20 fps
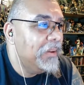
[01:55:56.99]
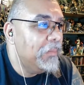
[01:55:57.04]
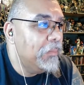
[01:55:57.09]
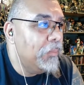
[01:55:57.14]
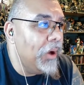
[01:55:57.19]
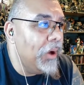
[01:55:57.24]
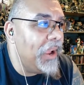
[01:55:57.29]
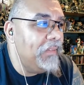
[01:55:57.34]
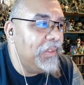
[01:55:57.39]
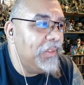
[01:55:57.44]

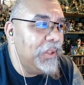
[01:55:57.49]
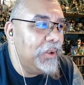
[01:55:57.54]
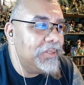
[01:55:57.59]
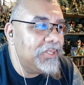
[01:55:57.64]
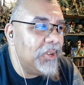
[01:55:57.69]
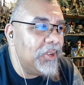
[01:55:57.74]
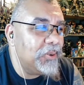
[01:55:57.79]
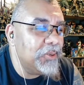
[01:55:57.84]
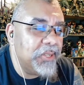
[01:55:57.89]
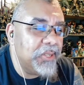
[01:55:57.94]
brave Little
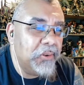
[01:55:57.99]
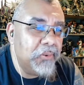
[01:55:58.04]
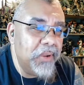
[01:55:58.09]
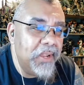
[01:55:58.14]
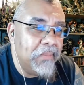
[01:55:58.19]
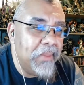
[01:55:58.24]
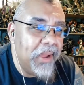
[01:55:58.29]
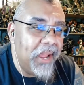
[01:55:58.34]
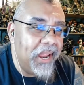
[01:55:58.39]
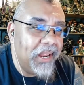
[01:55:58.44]
Toaster
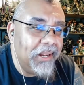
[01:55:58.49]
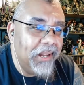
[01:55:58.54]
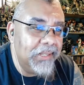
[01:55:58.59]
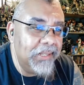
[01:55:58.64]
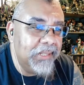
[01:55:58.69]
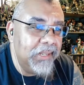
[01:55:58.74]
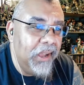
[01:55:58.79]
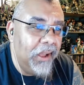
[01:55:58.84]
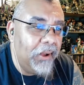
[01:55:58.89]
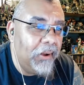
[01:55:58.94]
remake.
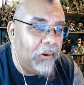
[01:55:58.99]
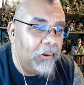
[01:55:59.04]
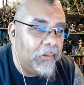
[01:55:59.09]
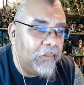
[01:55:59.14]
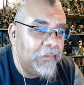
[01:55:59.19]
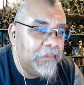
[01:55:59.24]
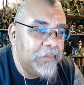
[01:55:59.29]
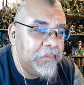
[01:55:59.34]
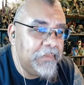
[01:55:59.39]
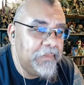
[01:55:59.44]
Let's go.
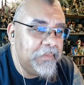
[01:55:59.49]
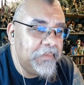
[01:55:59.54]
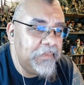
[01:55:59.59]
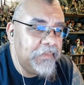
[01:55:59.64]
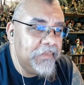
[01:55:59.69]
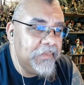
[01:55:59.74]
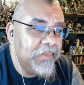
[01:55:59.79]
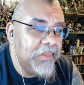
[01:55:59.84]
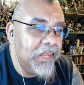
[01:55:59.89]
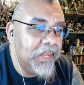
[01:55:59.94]

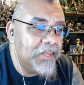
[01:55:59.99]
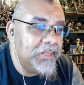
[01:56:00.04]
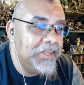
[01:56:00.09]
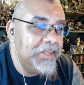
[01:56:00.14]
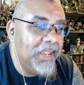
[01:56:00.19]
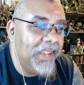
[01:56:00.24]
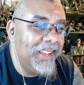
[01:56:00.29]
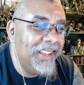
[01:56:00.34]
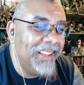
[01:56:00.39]
Let's go.